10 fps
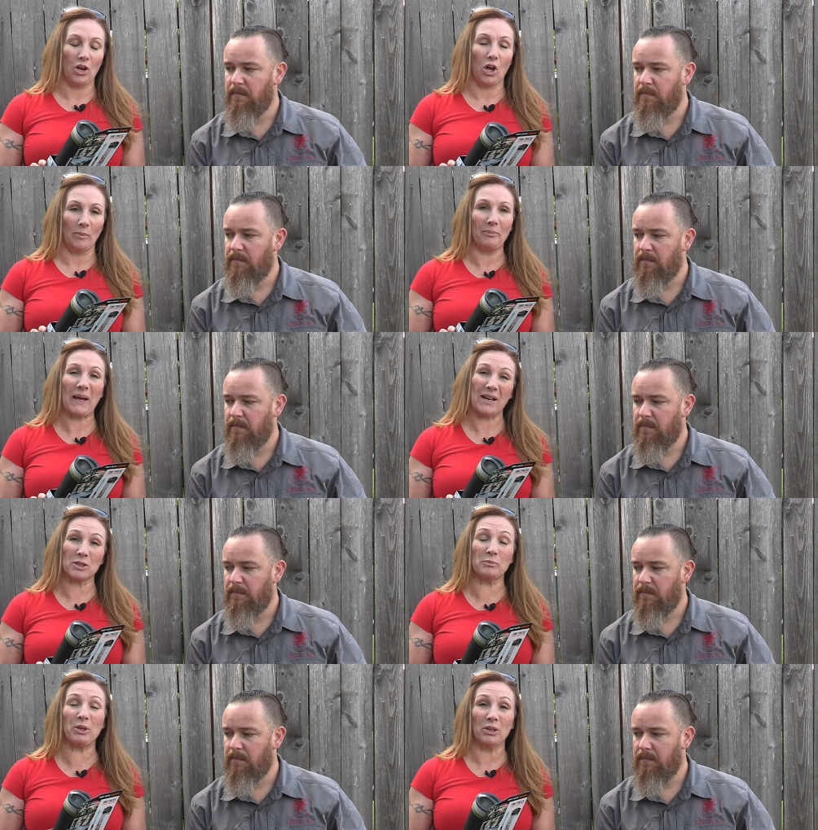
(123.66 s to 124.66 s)

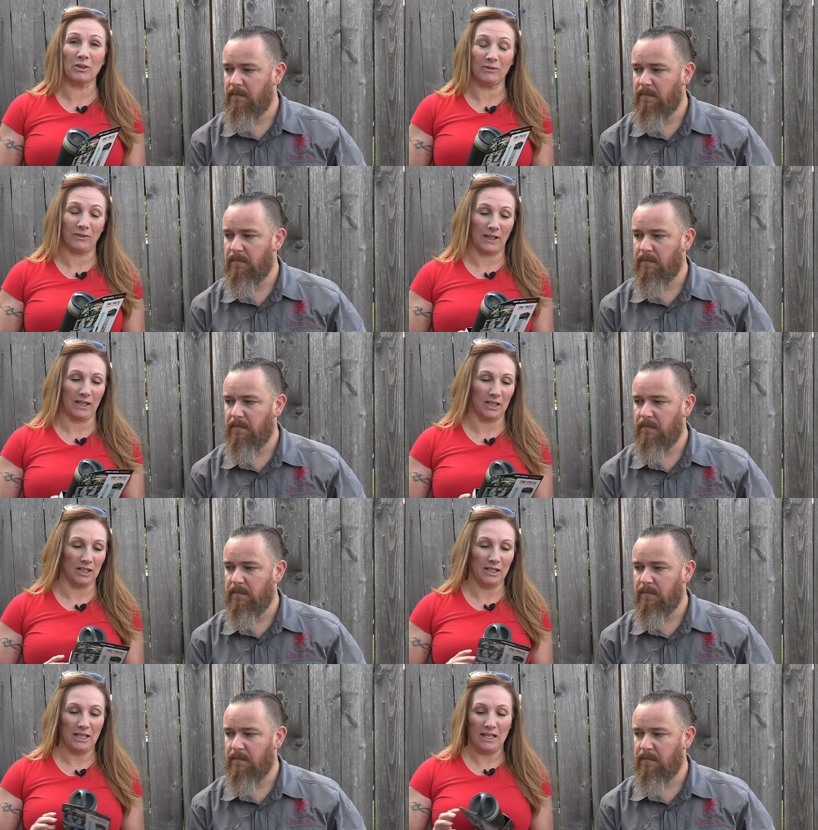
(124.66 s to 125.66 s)
Speaker 1: compact
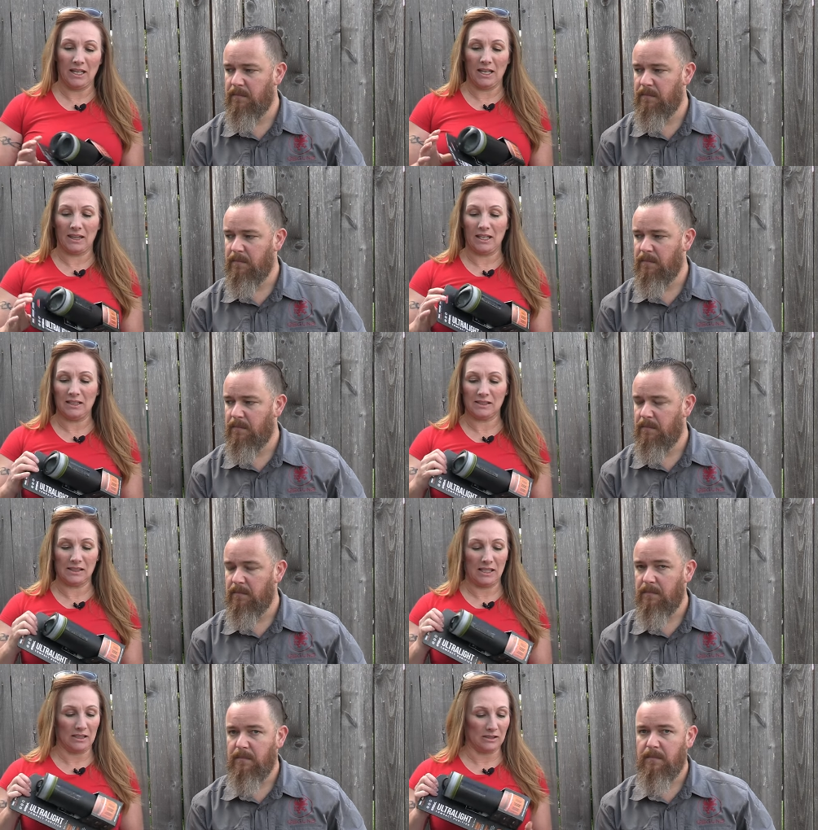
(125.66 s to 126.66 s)
purifier.
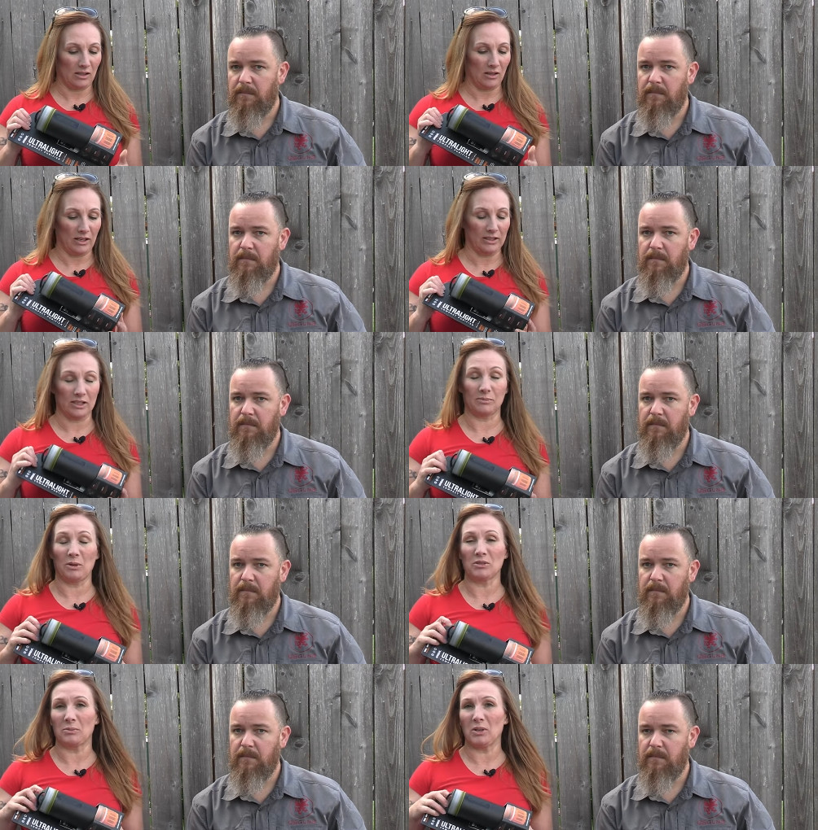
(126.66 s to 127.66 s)
These things are
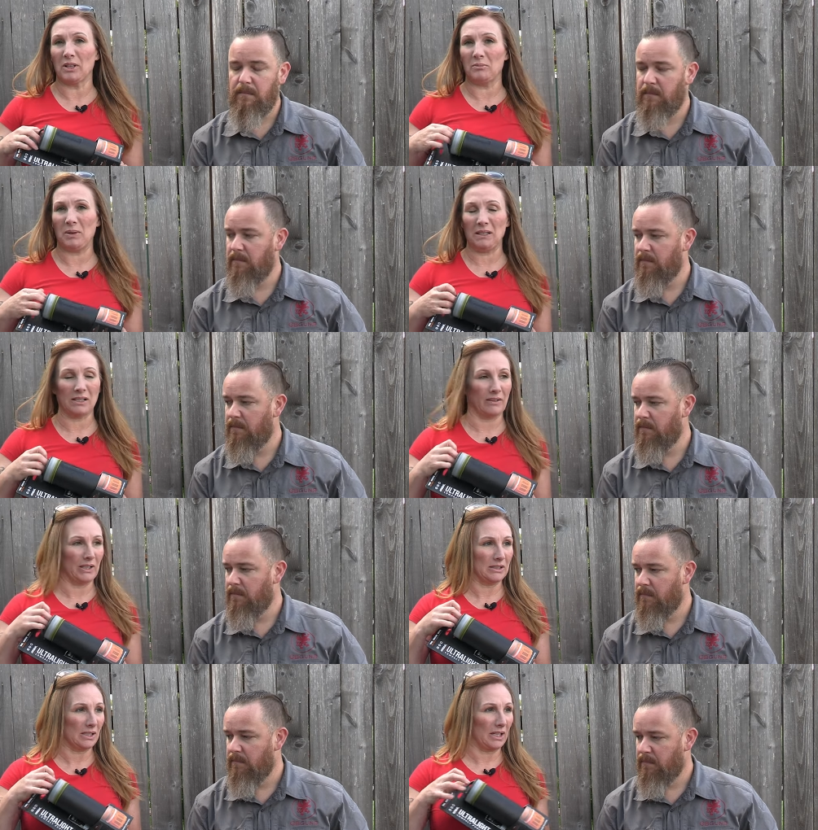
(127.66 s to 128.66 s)
indisposable. It beats
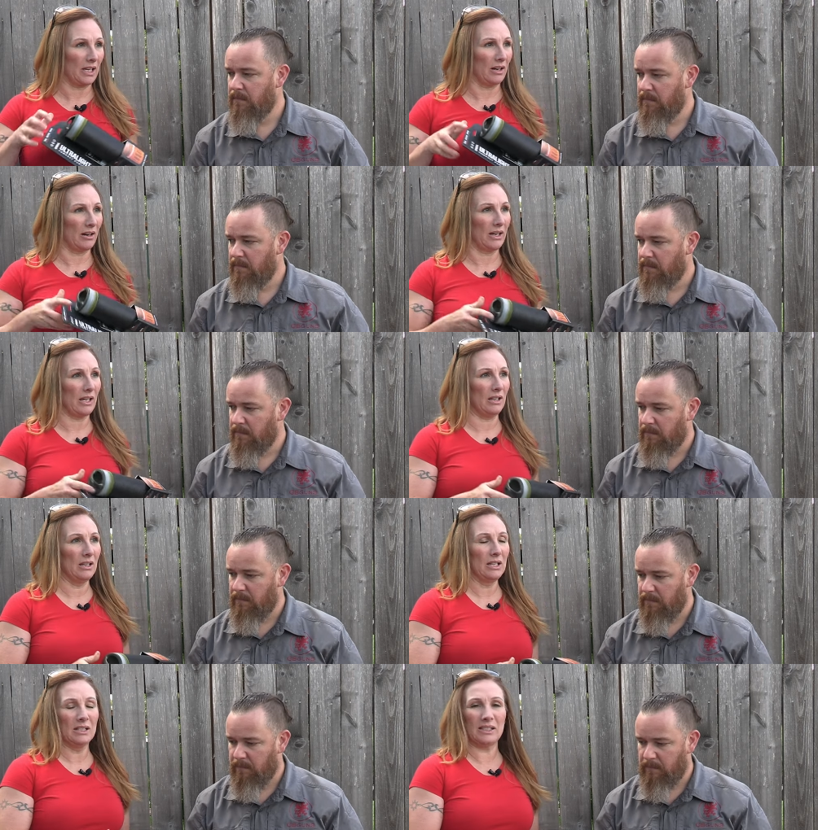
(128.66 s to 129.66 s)
having to
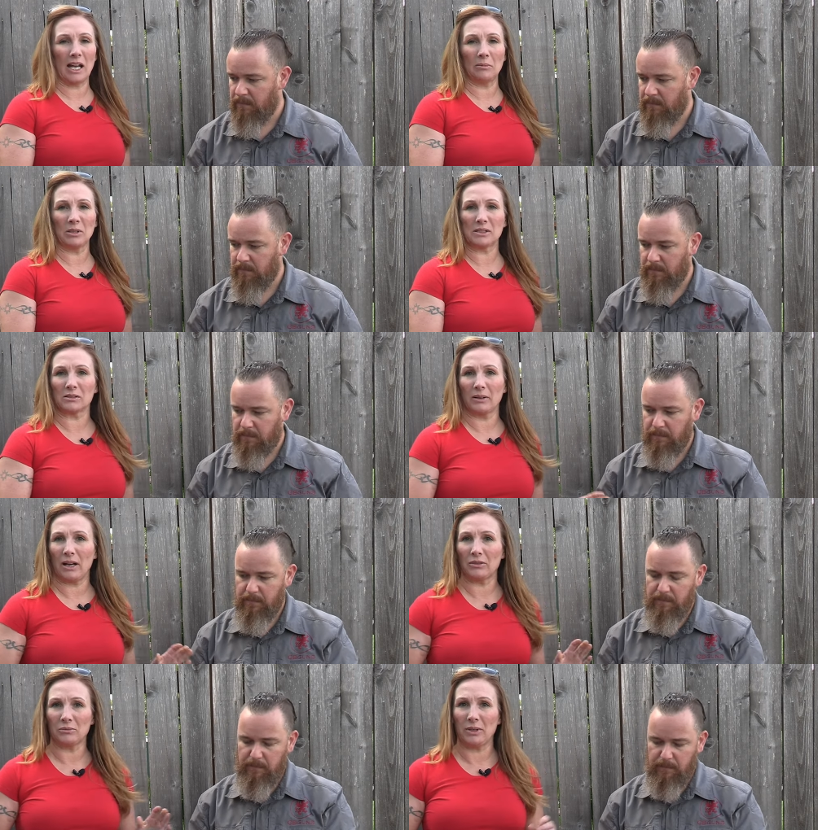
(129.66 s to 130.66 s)
carry tablets
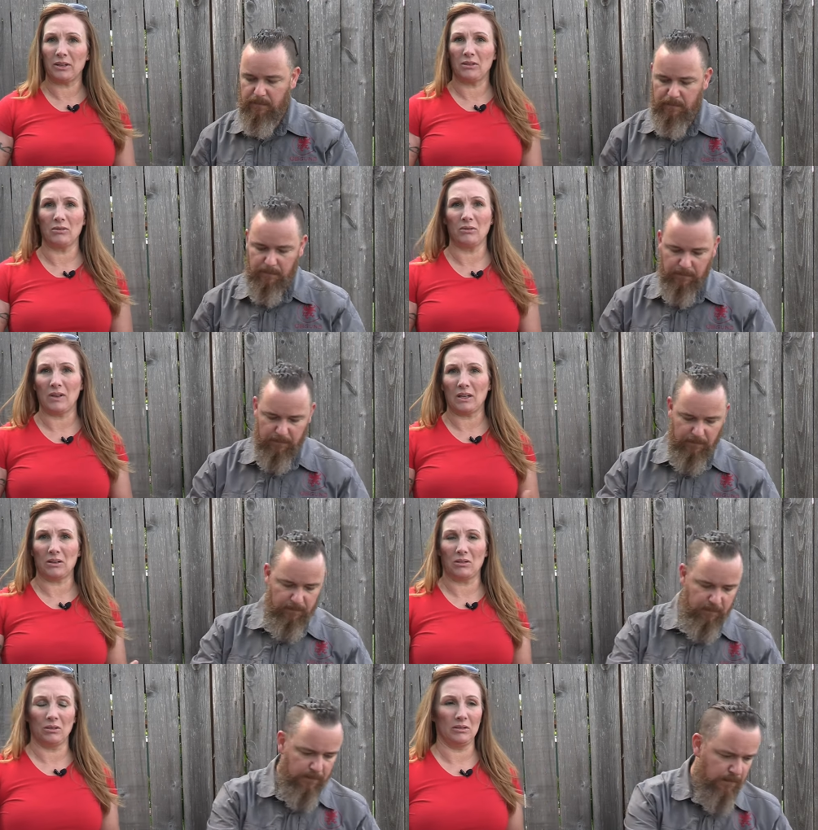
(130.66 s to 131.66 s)
around with you
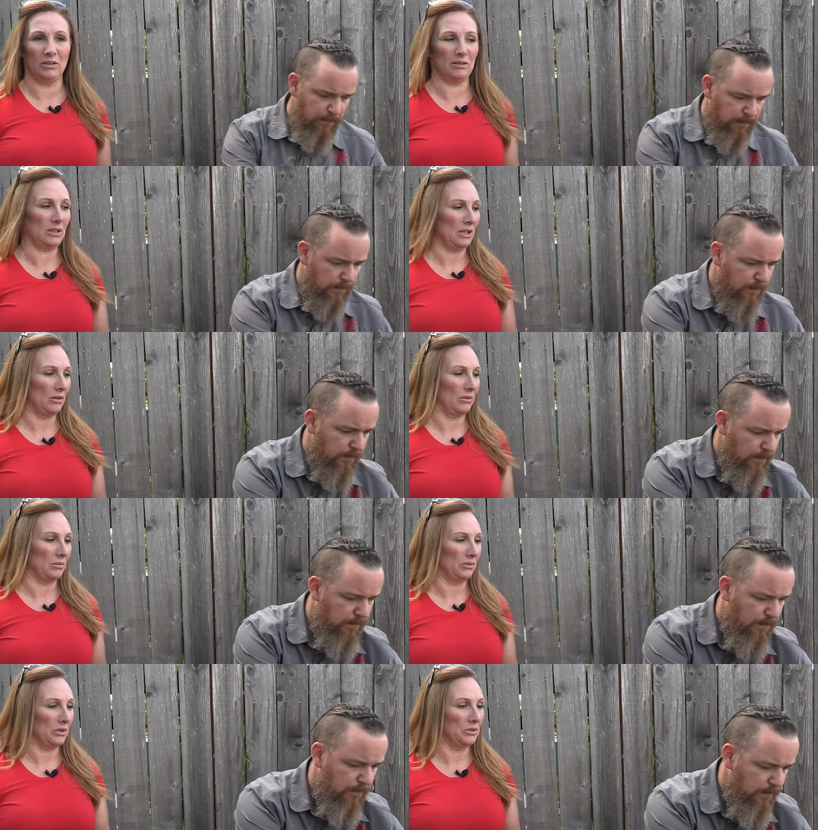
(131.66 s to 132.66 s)
that could, you
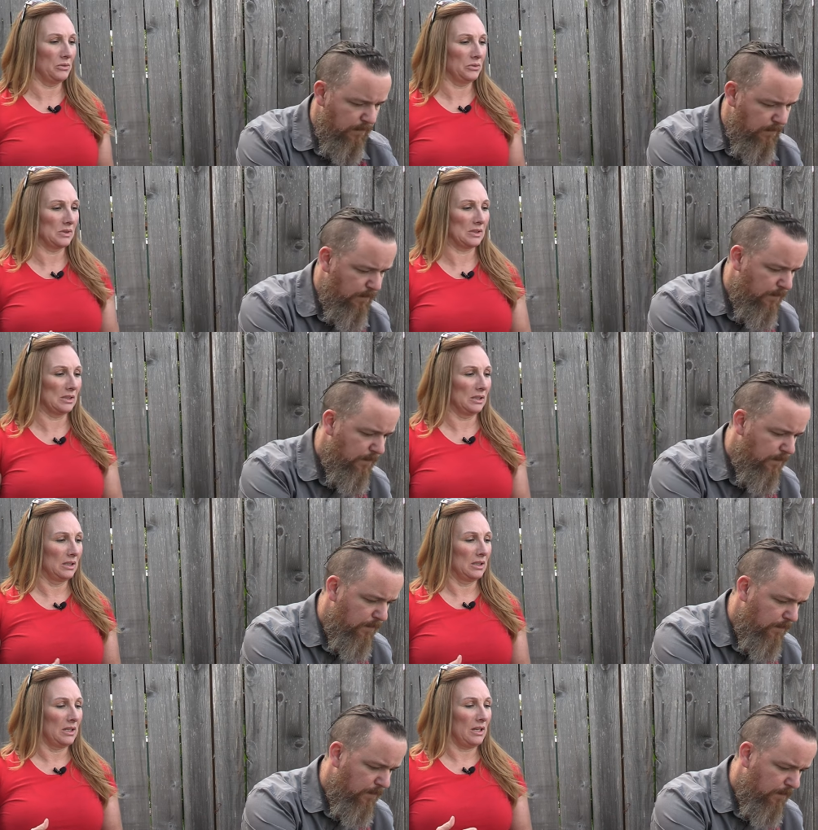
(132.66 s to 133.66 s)
know, lose
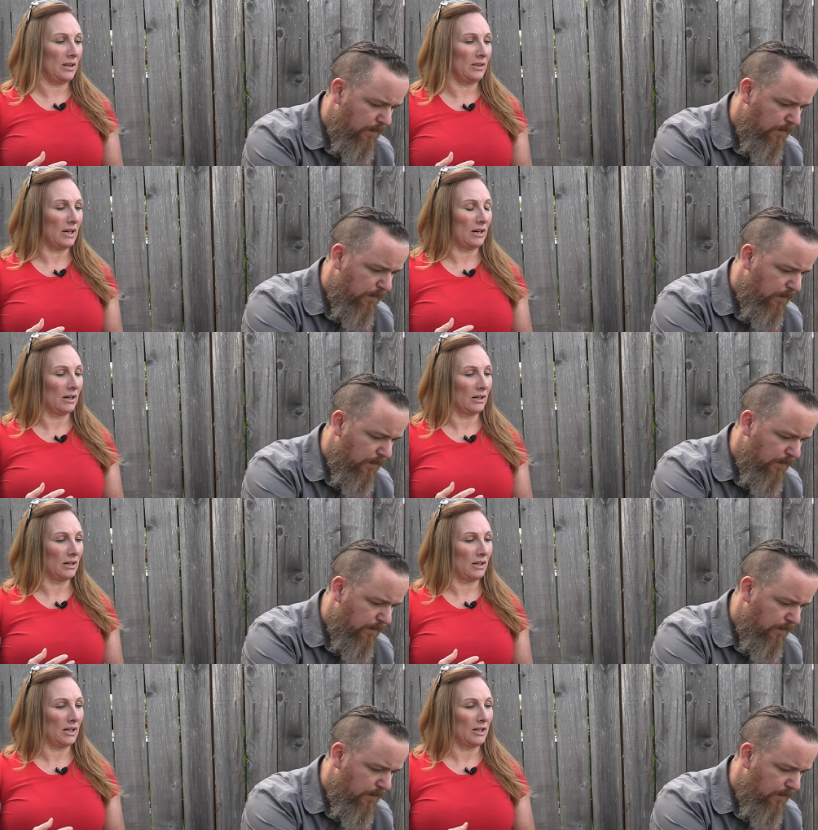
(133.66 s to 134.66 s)

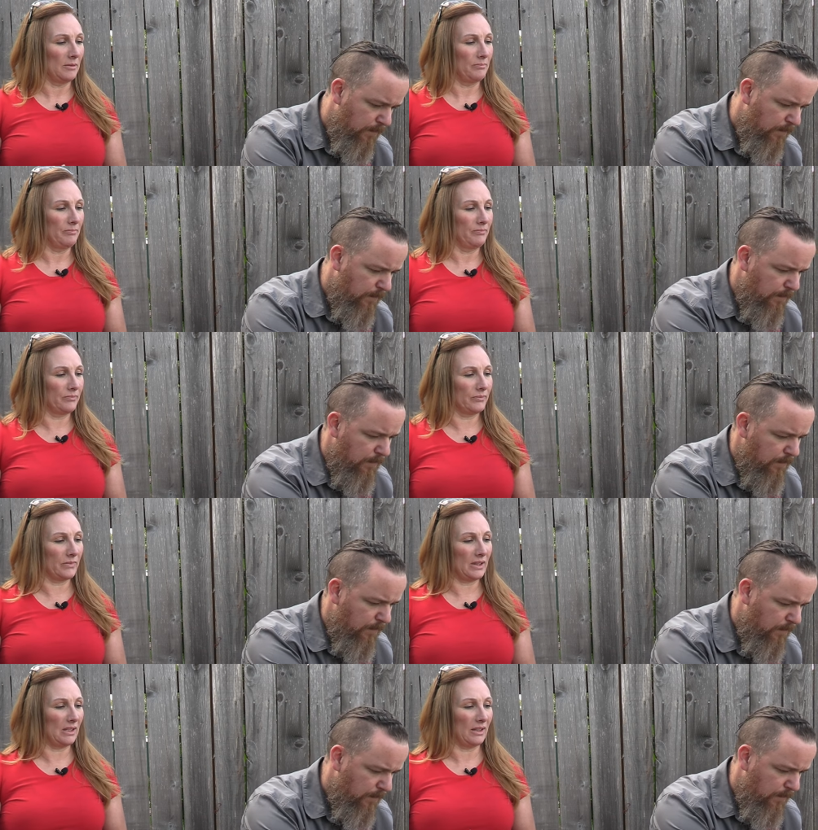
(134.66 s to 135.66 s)
their um,
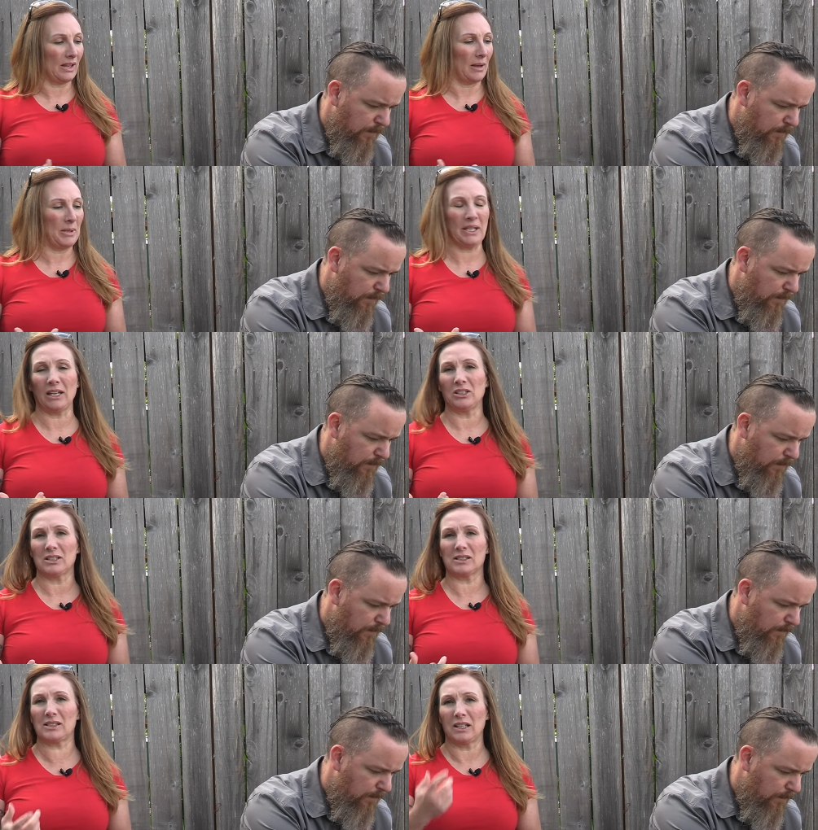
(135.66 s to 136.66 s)
I mean, they
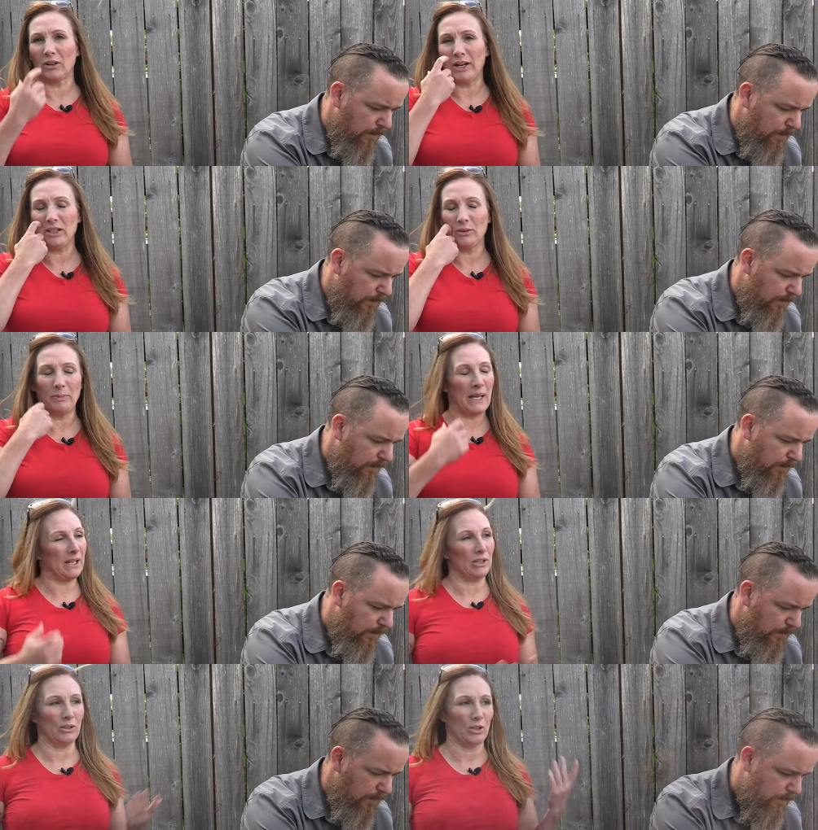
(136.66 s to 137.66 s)
could disintegrate in your
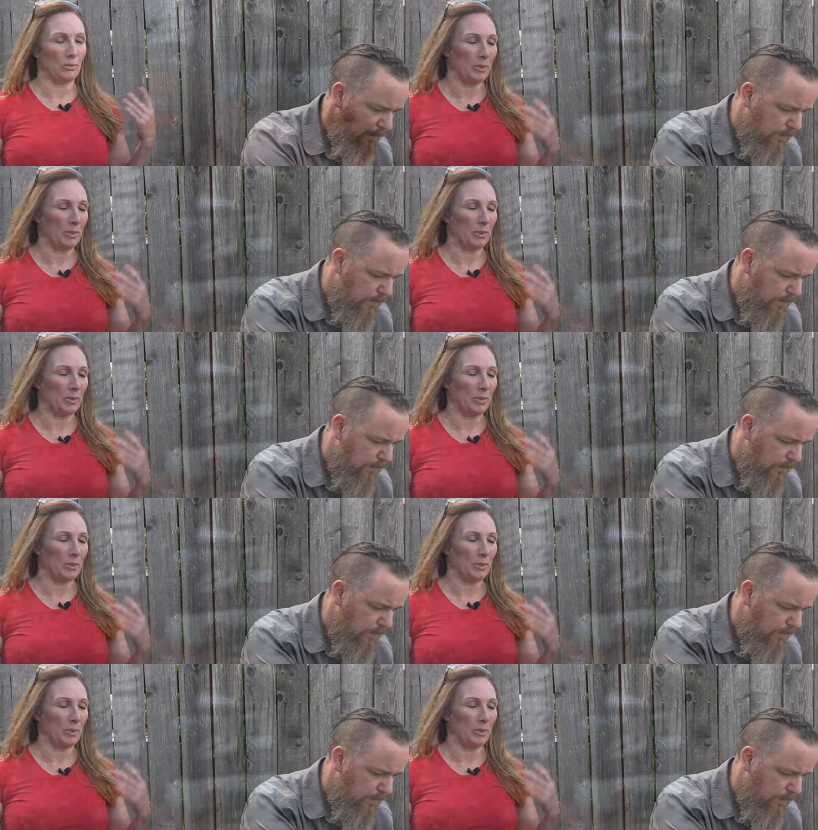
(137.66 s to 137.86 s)
bag. You could